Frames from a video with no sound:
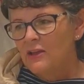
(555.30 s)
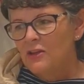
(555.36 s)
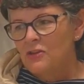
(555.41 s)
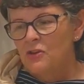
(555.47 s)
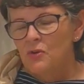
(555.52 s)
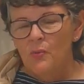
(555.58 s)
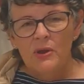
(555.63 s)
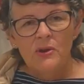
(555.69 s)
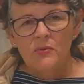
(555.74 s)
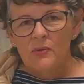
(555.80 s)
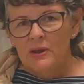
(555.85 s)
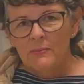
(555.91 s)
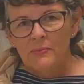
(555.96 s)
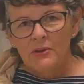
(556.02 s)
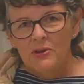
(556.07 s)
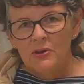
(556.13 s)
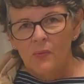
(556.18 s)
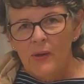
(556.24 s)
You wouldn't want
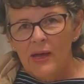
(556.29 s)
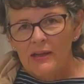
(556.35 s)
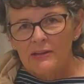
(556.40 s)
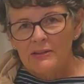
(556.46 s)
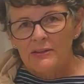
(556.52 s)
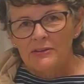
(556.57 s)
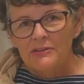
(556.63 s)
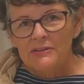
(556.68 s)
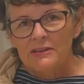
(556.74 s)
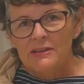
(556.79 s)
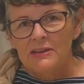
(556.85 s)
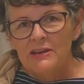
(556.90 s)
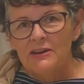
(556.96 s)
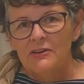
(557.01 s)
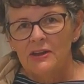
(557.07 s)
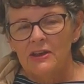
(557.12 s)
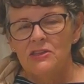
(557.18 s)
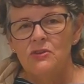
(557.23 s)
to put your wet clothes in
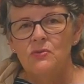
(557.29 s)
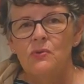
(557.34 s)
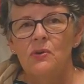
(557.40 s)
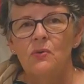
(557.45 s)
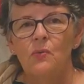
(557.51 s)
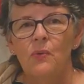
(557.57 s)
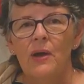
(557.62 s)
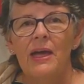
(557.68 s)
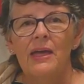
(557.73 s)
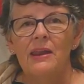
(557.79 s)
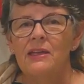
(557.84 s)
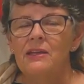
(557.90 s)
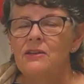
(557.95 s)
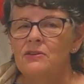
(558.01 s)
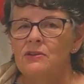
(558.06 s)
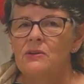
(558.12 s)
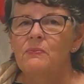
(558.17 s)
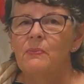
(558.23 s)
here, and you were wet a
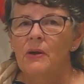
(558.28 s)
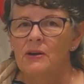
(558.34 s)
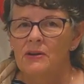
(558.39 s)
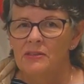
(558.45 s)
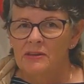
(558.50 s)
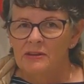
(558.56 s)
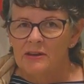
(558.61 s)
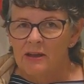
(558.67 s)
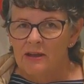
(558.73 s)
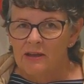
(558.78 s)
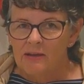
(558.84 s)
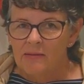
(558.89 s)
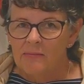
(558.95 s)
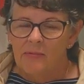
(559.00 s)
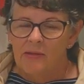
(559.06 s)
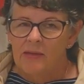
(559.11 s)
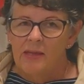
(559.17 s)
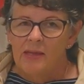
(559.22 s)
good part of the
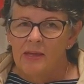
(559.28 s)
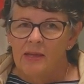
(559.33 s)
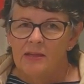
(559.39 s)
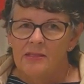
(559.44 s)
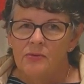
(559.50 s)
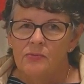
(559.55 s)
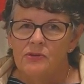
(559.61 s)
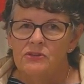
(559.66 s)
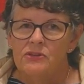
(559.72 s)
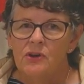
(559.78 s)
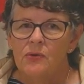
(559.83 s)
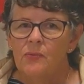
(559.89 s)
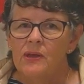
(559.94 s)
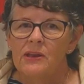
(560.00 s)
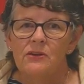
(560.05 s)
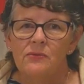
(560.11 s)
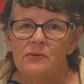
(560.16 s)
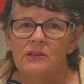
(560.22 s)
time, and there was no
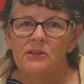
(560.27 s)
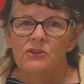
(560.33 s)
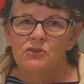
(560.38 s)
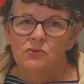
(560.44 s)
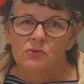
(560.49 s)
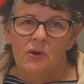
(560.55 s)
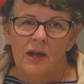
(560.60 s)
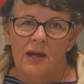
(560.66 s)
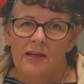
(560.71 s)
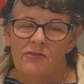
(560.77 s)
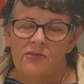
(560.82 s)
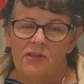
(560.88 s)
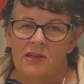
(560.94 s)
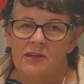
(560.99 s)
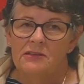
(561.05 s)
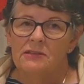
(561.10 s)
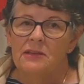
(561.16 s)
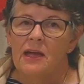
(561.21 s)
way to really dry
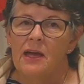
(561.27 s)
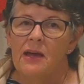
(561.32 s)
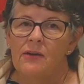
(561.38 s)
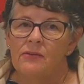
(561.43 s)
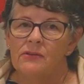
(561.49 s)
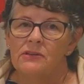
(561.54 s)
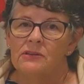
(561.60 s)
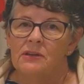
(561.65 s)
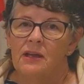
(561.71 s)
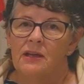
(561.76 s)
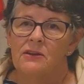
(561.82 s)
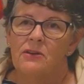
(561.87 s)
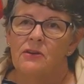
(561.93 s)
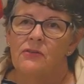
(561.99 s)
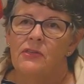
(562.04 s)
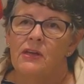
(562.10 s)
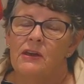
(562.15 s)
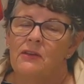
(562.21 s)
things out. I
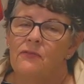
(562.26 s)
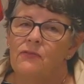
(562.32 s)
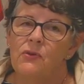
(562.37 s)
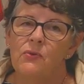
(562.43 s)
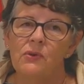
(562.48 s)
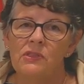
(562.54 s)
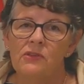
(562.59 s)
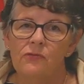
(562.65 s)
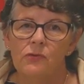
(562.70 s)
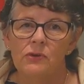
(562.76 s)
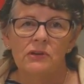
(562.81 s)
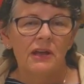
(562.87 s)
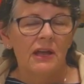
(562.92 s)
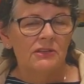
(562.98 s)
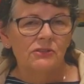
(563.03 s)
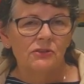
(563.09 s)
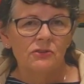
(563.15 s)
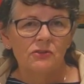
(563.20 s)
know that if you were in the
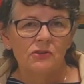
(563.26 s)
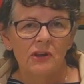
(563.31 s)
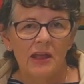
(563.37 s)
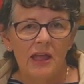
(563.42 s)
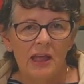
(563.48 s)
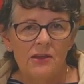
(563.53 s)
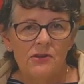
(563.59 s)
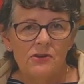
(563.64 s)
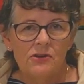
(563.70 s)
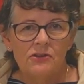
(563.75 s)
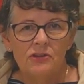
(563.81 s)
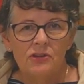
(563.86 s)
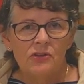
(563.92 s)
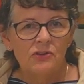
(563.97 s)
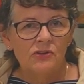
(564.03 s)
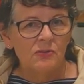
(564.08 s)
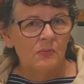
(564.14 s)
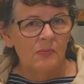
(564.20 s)
forecastle, you could hang your
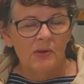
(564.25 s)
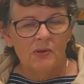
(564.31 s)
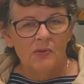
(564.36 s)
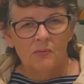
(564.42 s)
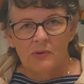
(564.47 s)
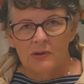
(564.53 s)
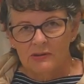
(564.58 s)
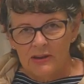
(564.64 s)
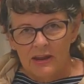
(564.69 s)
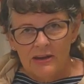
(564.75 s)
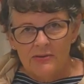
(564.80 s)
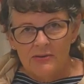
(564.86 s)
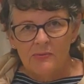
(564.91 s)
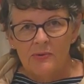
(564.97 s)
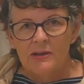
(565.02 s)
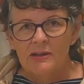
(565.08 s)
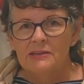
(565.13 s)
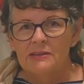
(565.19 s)
clothes, but where
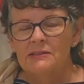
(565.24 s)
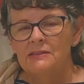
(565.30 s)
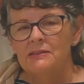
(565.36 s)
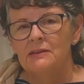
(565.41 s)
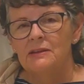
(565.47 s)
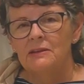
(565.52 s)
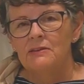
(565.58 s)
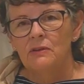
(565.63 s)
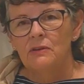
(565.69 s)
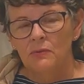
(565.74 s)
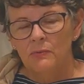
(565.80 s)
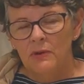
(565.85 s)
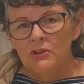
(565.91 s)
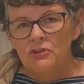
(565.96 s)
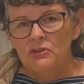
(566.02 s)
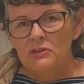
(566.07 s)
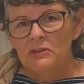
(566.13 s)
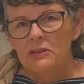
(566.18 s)
Dana was
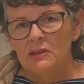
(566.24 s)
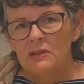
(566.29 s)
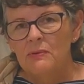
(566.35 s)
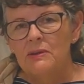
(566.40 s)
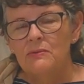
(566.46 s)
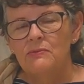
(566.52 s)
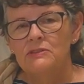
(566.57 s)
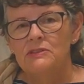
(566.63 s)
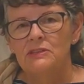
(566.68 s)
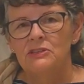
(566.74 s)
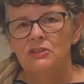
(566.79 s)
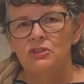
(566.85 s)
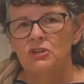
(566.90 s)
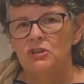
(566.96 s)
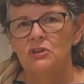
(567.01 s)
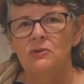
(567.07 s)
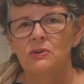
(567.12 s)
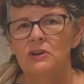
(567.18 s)
originally when he was in the
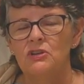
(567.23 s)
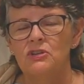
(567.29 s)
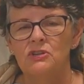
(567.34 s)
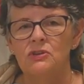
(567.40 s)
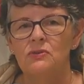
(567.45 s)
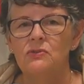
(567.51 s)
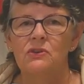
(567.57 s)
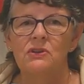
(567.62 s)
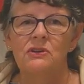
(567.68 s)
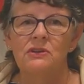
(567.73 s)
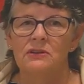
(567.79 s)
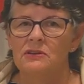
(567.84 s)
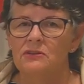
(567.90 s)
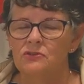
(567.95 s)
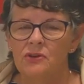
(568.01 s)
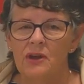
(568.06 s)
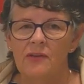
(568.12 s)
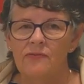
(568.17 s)
steerage, you
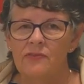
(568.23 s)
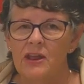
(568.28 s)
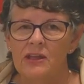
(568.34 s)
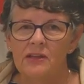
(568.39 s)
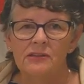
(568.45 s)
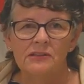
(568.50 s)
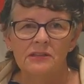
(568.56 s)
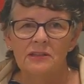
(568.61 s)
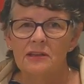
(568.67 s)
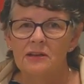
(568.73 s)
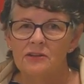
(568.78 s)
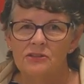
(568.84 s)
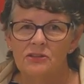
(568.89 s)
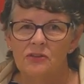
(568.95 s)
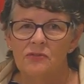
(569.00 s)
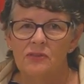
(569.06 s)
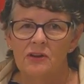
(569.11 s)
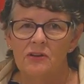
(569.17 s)
couldn't drive nails in there,
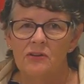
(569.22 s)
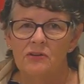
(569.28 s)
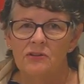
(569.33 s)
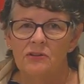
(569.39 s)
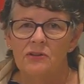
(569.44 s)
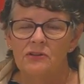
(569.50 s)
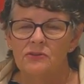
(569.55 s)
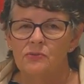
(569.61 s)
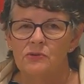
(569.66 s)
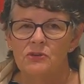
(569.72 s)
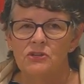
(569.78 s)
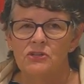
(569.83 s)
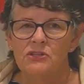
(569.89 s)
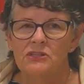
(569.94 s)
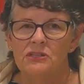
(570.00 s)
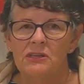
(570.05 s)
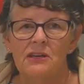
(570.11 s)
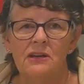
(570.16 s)
so their clothes were
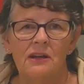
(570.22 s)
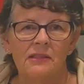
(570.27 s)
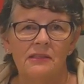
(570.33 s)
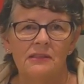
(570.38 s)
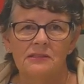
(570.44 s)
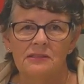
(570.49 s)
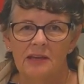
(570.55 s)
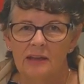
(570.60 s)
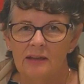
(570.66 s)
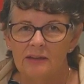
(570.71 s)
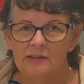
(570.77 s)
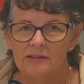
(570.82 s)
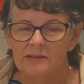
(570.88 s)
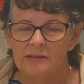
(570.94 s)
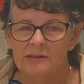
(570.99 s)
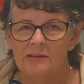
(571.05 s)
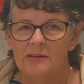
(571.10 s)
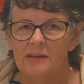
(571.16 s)
just sitting on the
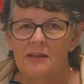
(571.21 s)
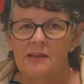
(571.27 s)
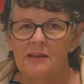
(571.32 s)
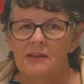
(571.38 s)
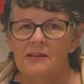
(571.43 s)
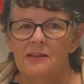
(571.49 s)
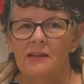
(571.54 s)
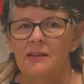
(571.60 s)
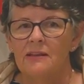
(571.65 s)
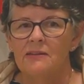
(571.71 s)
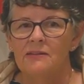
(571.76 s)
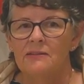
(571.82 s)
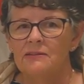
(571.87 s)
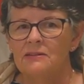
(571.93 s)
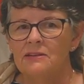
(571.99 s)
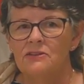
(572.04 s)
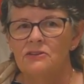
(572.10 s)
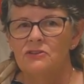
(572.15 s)
sails
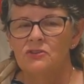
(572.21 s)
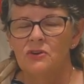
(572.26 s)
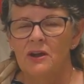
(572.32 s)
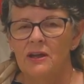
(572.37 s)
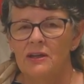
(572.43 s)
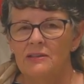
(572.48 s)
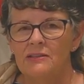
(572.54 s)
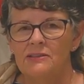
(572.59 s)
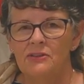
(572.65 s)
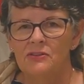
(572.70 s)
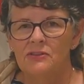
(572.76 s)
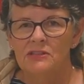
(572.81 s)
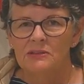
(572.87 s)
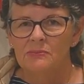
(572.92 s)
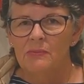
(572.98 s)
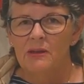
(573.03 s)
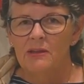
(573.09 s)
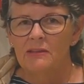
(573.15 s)
and didn't dry, and so the
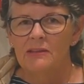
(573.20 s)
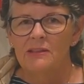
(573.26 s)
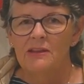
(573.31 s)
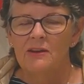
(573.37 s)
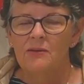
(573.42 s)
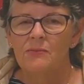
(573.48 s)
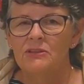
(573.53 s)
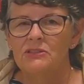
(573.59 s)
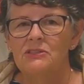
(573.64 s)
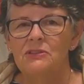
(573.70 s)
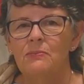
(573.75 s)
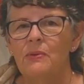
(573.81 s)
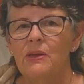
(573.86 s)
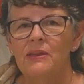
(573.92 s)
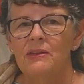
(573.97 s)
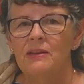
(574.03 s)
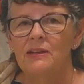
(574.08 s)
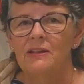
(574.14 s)
smell in there must have
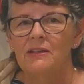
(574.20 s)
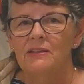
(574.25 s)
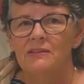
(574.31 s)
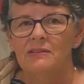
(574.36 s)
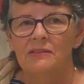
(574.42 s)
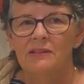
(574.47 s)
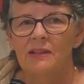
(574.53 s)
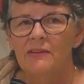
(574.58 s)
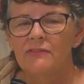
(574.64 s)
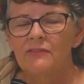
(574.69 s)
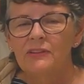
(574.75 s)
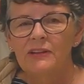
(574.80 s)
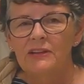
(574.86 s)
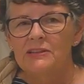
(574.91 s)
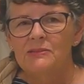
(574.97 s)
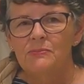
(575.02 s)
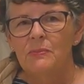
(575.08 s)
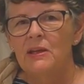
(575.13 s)
been
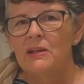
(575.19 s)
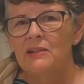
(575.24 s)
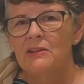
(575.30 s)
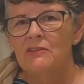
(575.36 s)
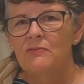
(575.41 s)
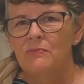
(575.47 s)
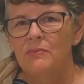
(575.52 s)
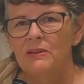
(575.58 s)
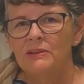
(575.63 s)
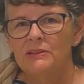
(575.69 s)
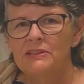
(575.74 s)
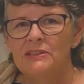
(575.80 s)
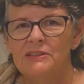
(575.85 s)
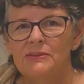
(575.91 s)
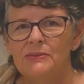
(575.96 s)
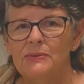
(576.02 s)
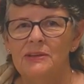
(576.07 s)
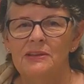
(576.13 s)
lovely smell of
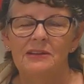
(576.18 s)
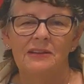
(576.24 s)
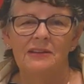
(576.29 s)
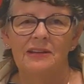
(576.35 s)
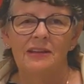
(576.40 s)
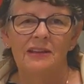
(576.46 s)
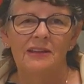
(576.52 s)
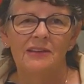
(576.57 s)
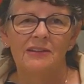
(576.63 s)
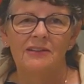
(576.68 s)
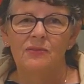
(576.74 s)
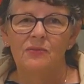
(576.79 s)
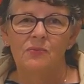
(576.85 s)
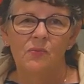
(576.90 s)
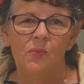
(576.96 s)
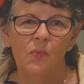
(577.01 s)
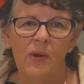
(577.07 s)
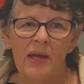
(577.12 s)
mildew
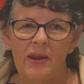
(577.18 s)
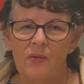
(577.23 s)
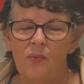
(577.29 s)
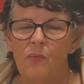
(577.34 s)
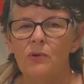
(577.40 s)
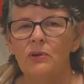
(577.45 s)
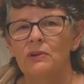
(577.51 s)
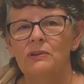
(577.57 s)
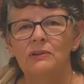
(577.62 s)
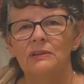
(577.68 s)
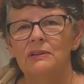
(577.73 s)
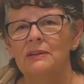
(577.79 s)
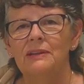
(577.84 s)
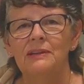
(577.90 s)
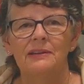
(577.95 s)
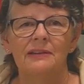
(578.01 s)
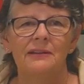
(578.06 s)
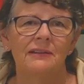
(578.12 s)
and wet wool
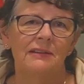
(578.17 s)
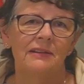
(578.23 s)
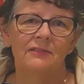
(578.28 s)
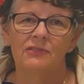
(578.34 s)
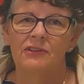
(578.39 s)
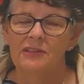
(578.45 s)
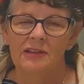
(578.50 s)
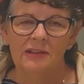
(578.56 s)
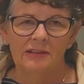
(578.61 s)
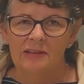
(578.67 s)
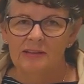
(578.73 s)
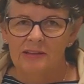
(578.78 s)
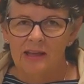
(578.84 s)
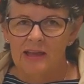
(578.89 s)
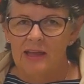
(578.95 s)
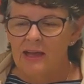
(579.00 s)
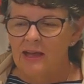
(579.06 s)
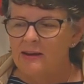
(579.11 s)
and everything that
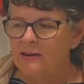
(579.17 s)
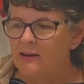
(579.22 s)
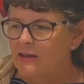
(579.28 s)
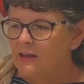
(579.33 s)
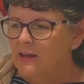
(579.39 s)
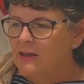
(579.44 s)
they had.